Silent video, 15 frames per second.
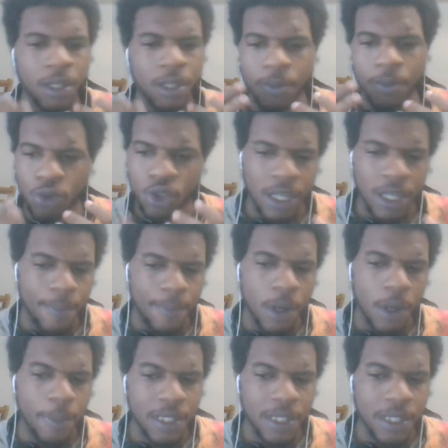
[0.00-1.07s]
trying to build
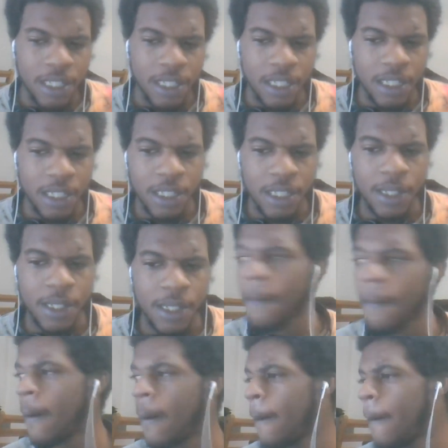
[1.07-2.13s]
businesses.
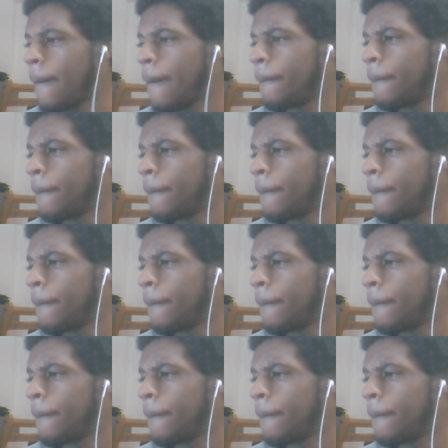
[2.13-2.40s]
Um,